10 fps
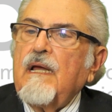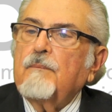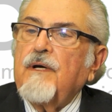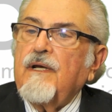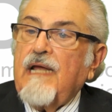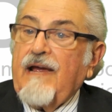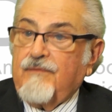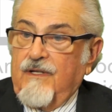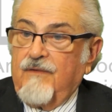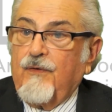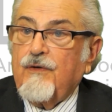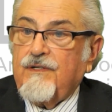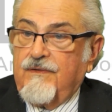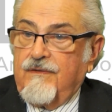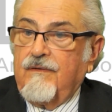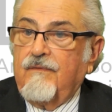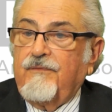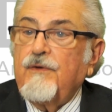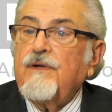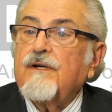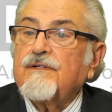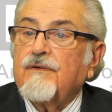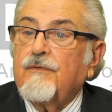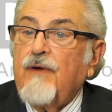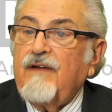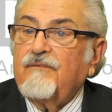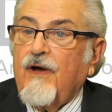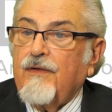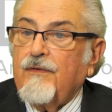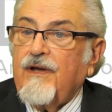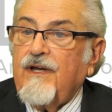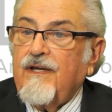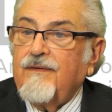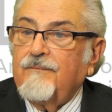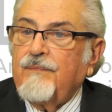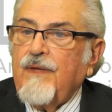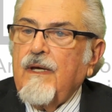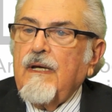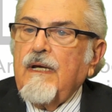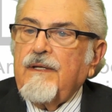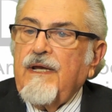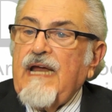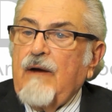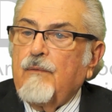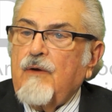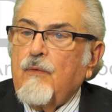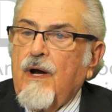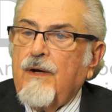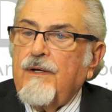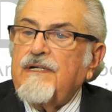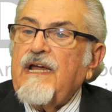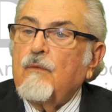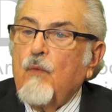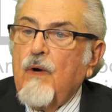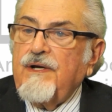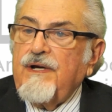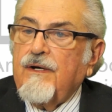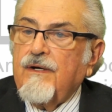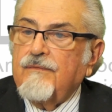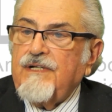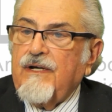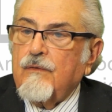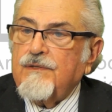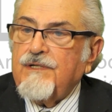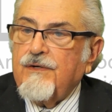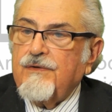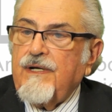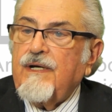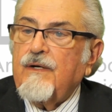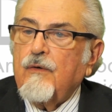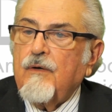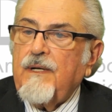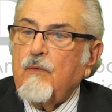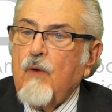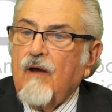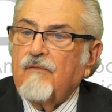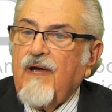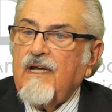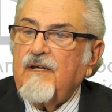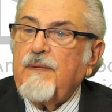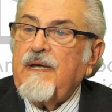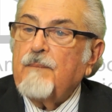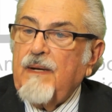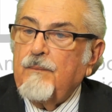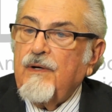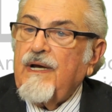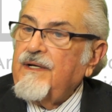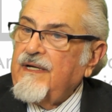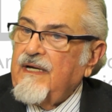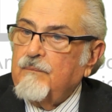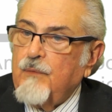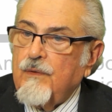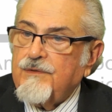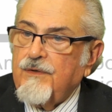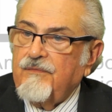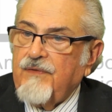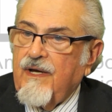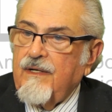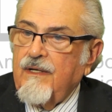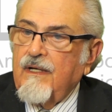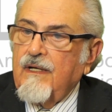but after the first few years of grandfathering in, they now require you to take 1 year of general surgery in order to be qualified to be a member and to get board certified.